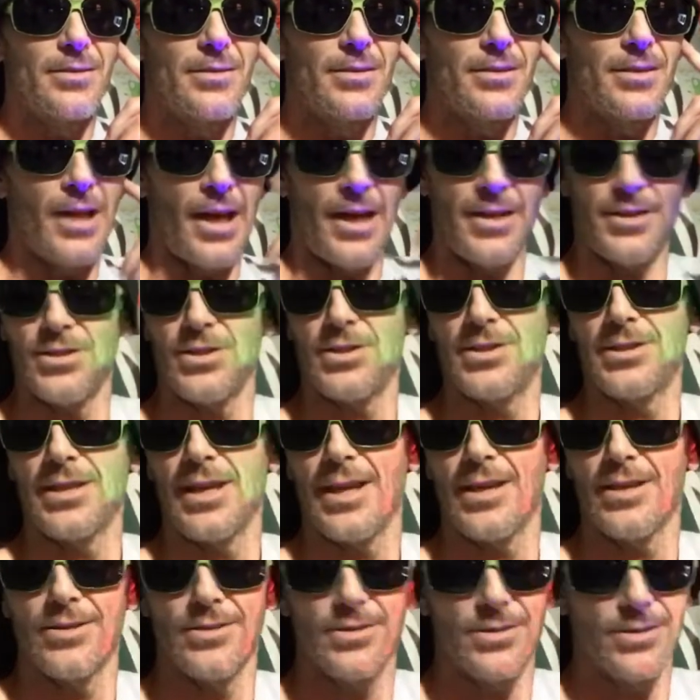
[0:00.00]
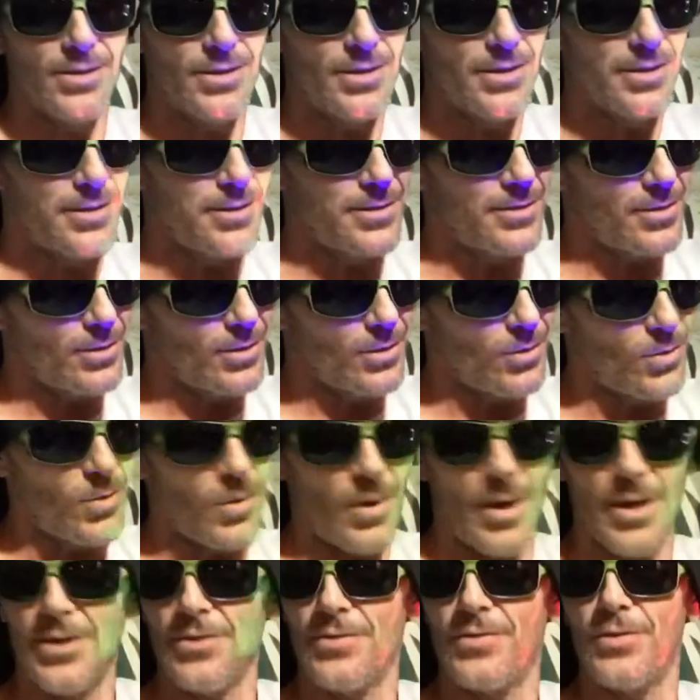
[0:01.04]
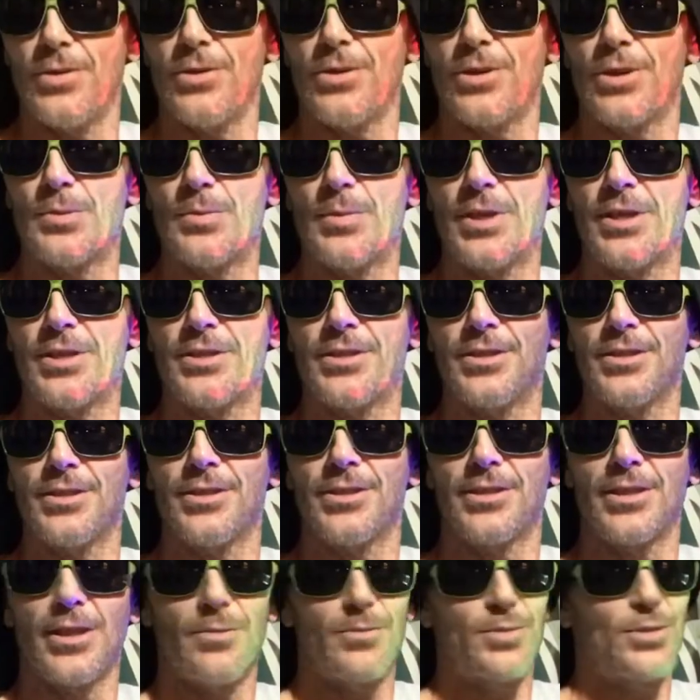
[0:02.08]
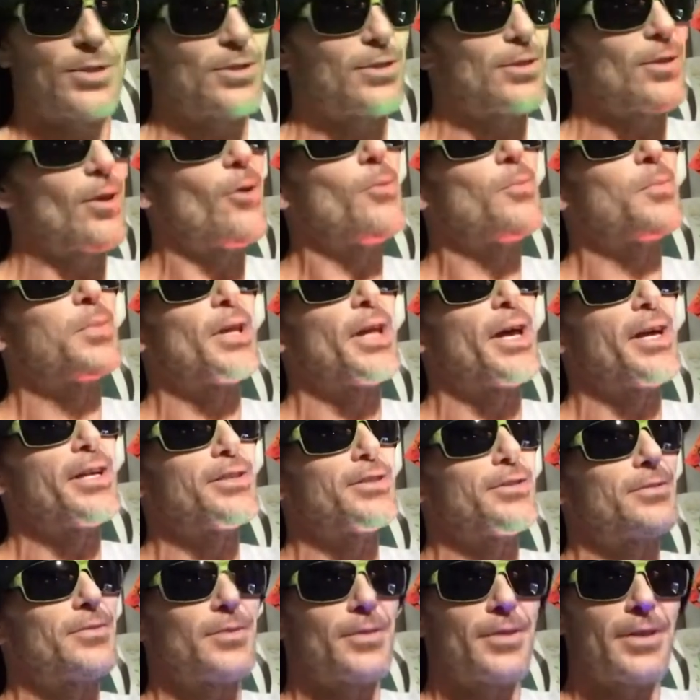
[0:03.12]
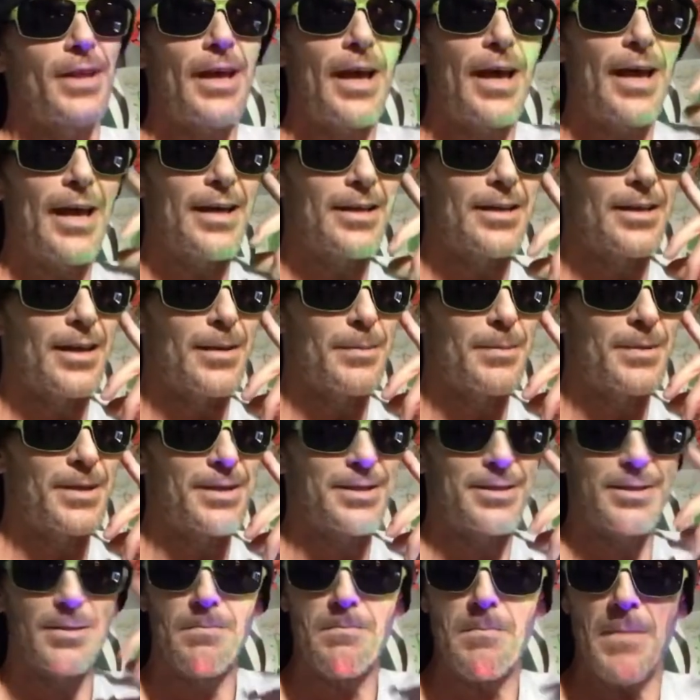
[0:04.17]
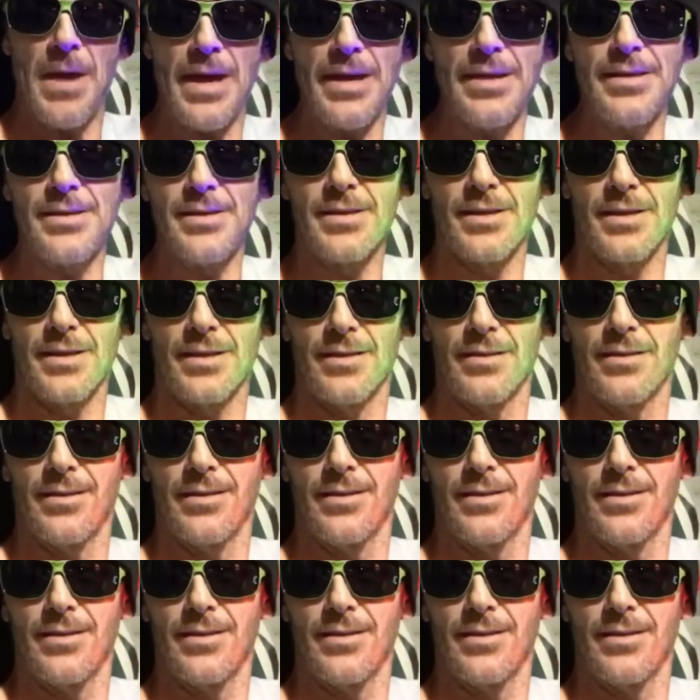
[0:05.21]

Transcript: Lots of sales, quite a few commissions. I'm so blessed for that. I mean, it's amazing.